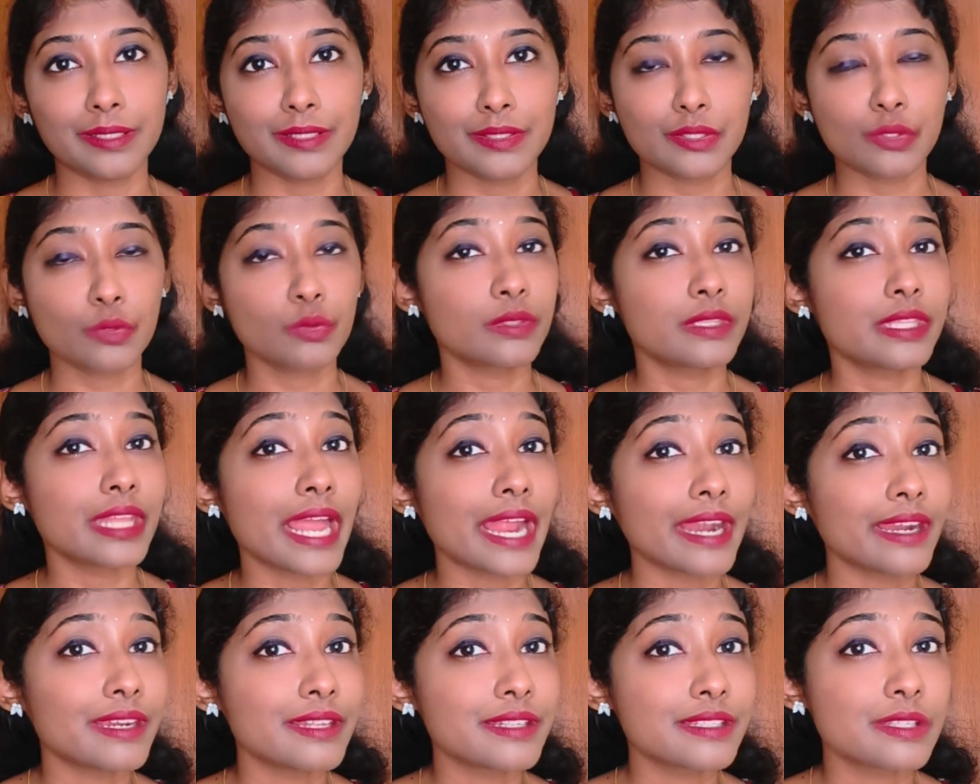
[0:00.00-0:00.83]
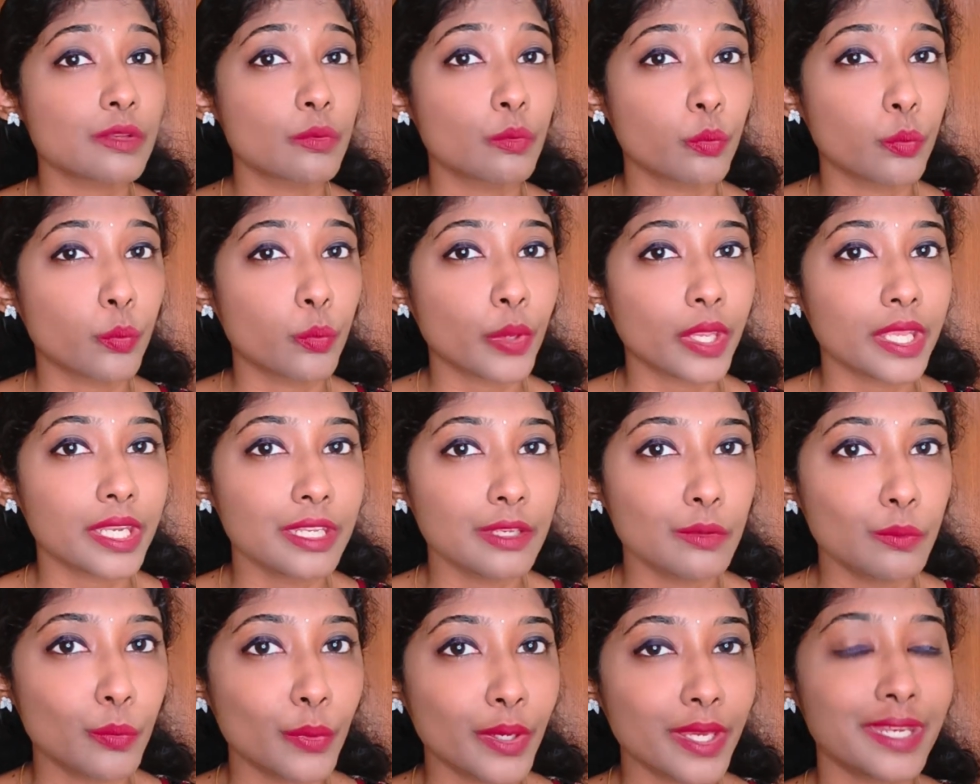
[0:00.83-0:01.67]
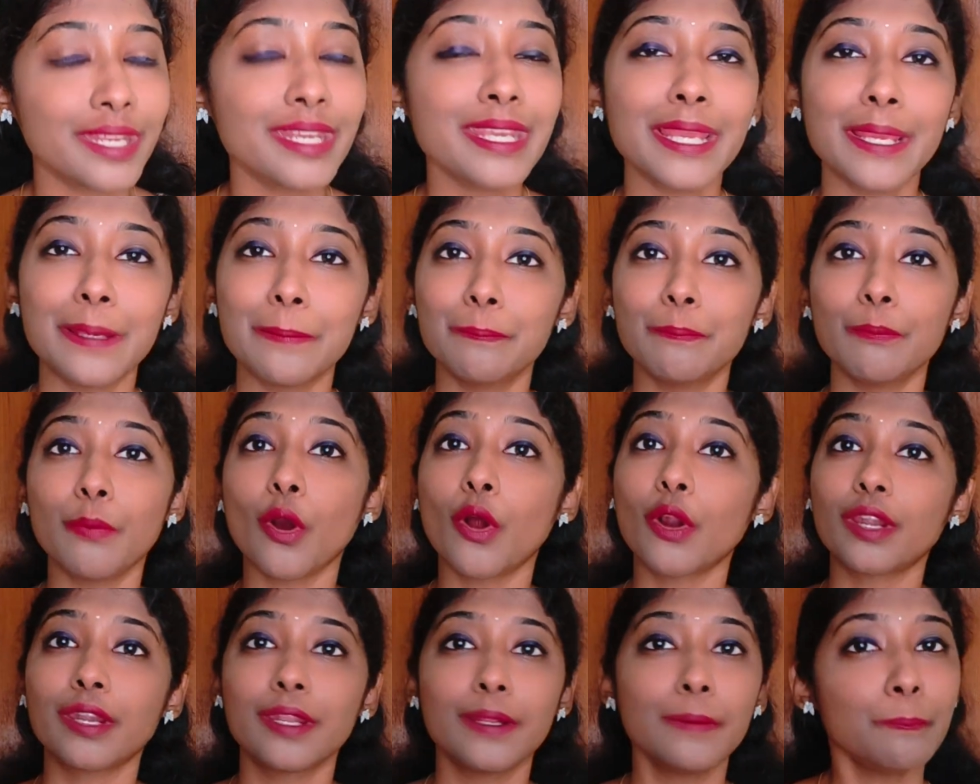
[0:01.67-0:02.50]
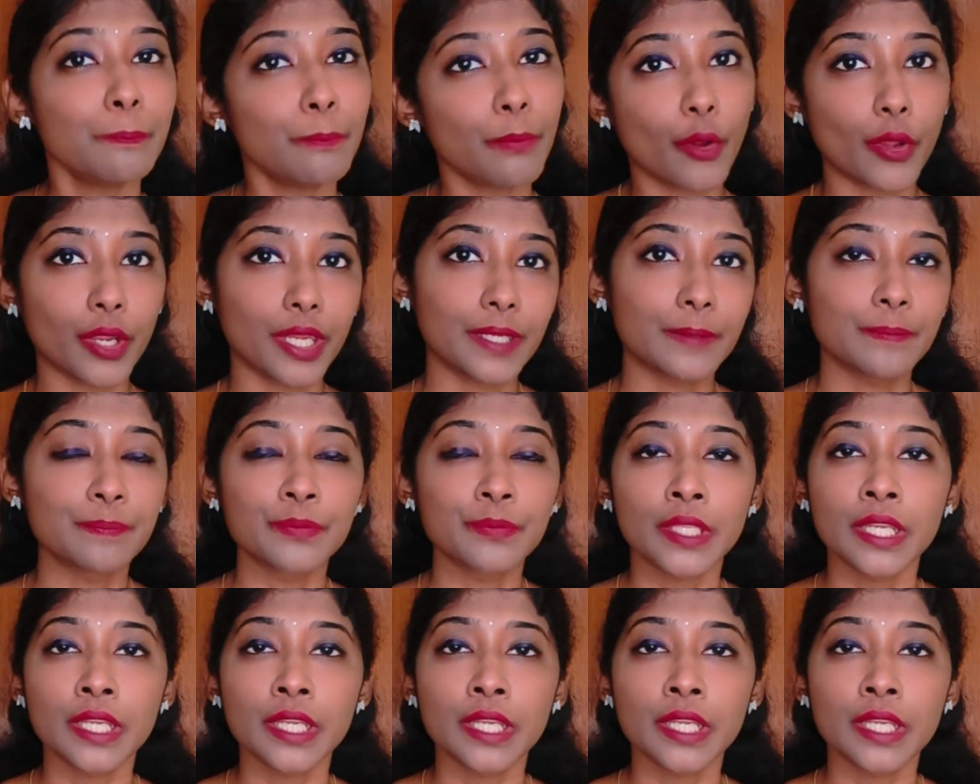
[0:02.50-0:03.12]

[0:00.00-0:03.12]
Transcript: So that is a very, very important point.